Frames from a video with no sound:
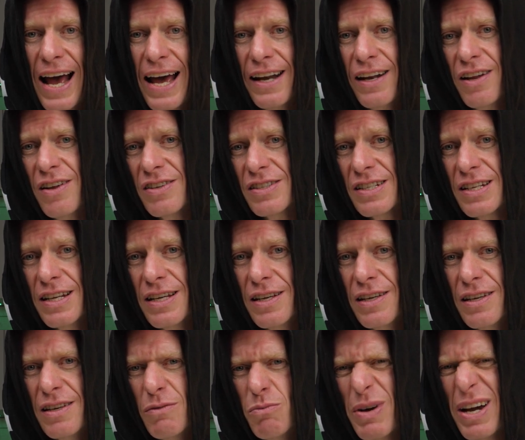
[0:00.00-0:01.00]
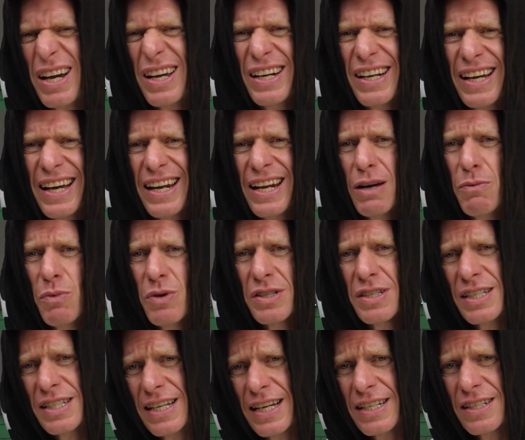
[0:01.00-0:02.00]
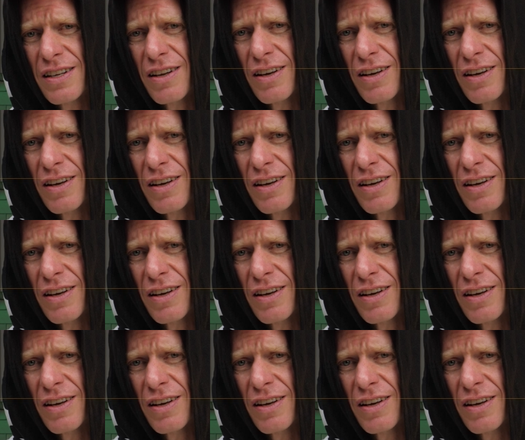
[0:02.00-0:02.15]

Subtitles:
and lastly, where can I get it and what does it taste